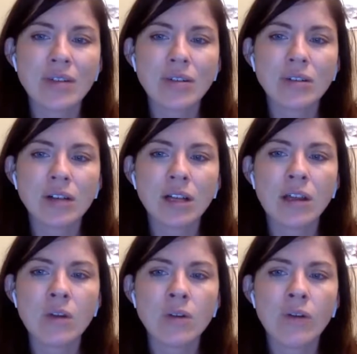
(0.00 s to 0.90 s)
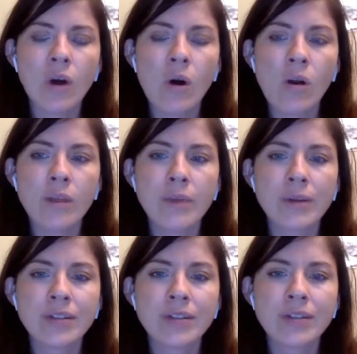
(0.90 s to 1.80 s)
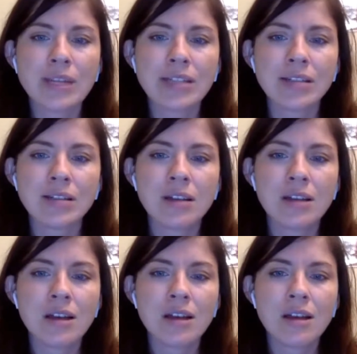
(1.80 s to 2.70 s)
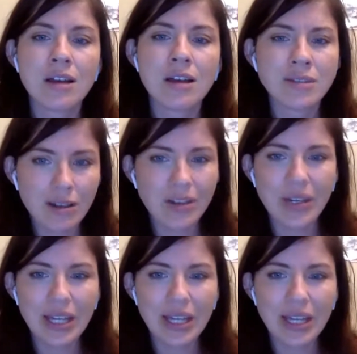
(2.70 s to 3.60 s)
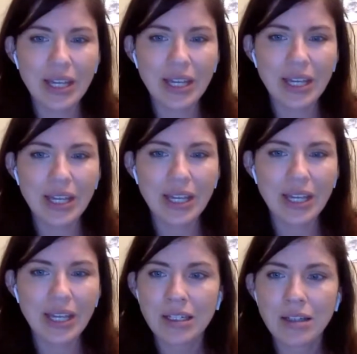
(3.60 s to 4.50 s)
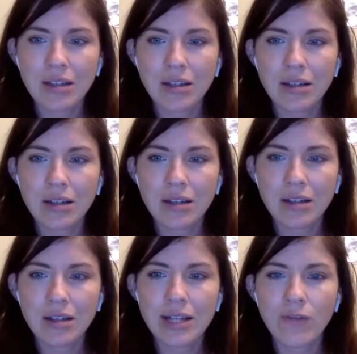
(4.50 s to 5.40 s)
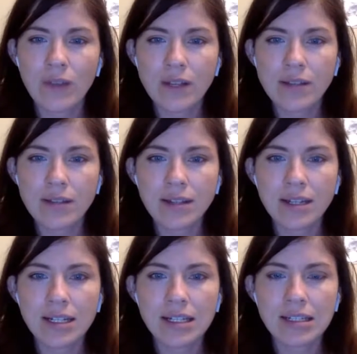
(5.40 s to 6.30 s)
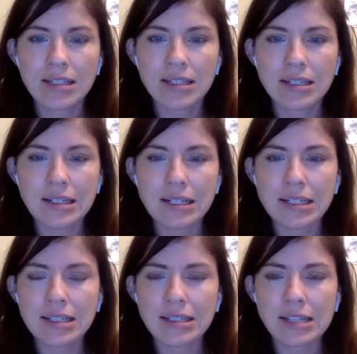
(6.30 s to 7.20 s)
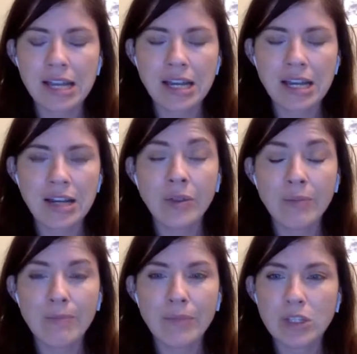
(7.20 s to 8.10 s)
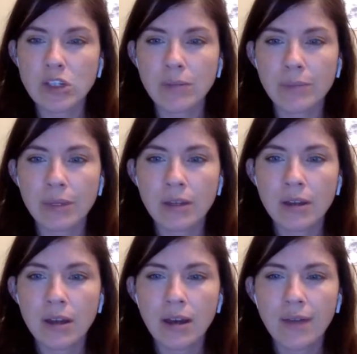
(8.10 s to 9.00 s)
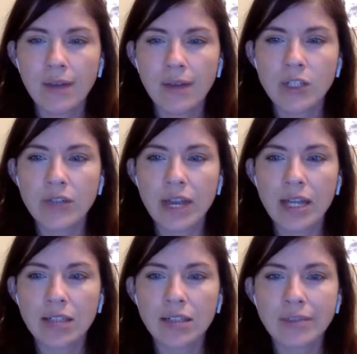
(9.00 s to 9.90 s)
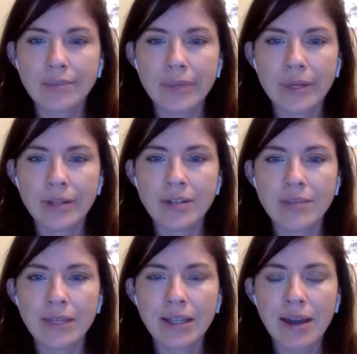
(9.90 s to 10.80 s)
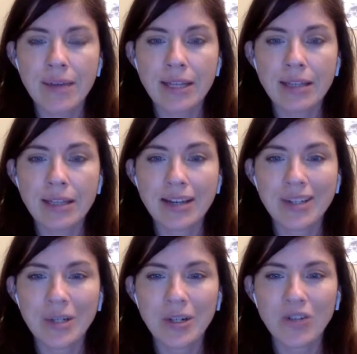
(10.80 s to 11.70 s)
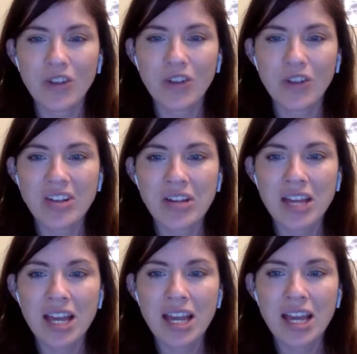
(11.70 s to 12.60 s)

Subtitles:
Fetherell, alone of all the persons present, was not looking at the window. Her eyes were fixed in an indignant stare on the bishop. A blush of anger burned becomingly under her veil.